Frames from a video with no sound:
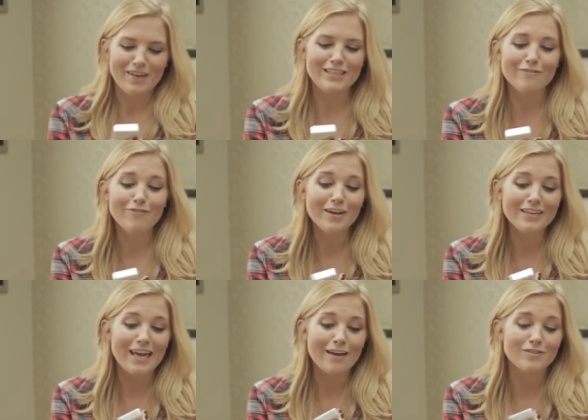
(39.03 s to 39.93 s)
It's a
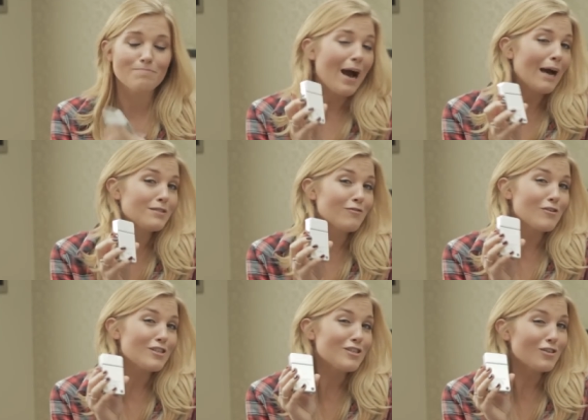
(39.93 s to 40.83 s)
fun gift, perhaps for
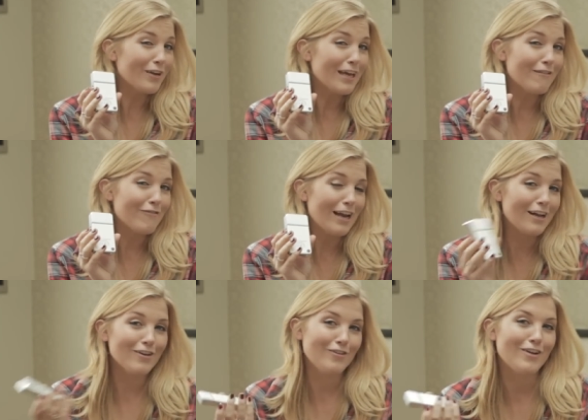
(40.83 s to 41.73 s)
a stocking
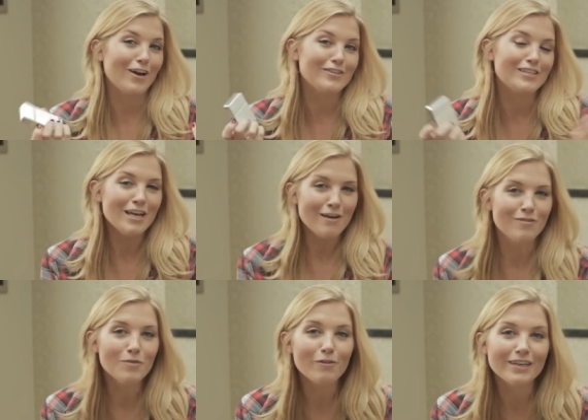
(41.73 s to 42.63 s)
filler, who knows.
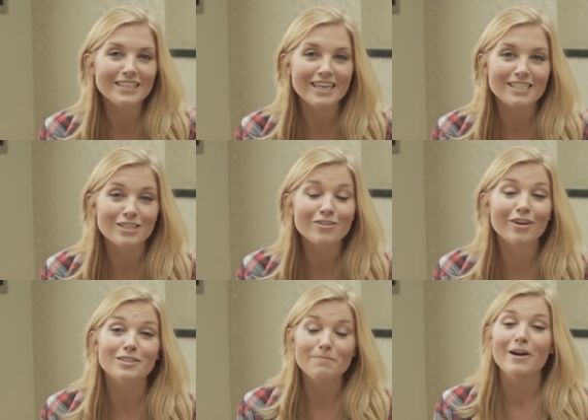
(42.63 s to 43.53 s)
For more ideas, you can
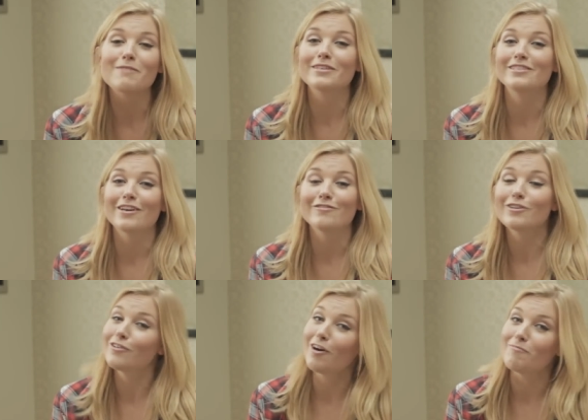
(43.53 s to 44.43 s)
go to
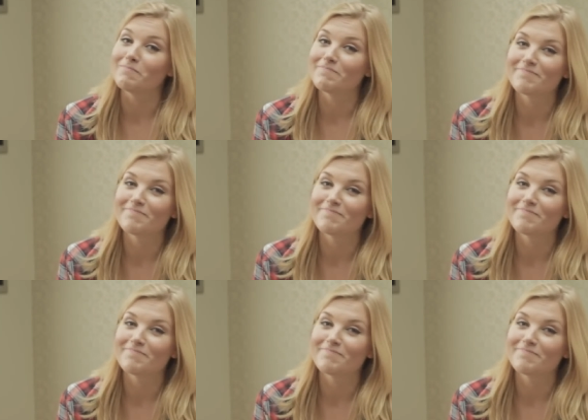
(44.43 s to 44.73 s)
paramountzone.com.